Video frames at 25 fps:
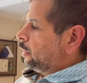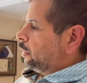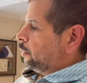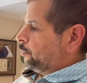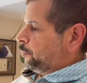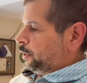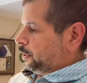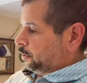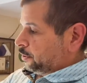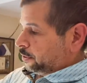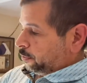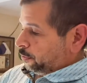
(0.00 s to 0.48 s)

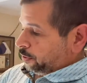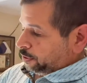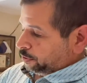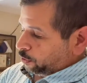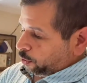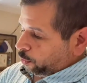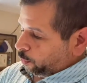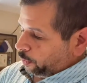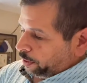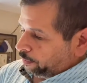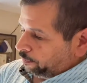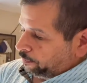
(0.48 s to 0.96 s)
because there is
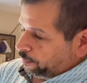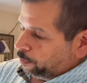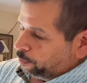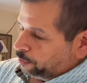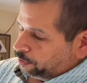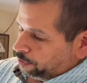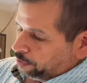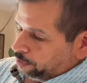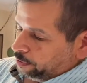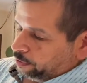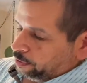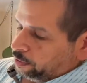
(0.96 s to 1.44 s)
no way to
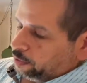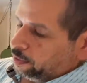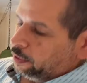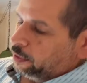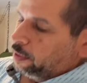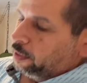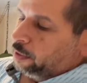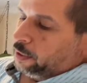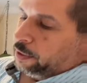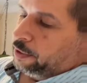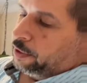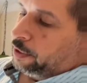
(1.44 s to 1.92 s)
focus this.
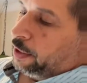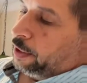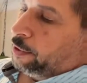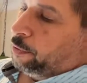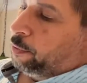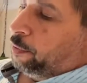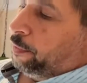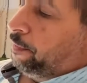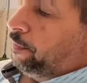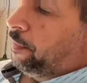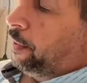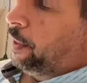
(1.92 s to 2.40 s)
It's set
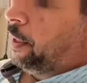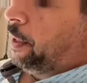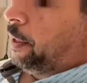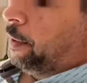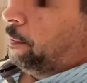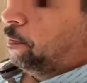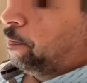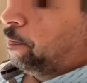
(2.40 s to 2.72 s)
to infinity.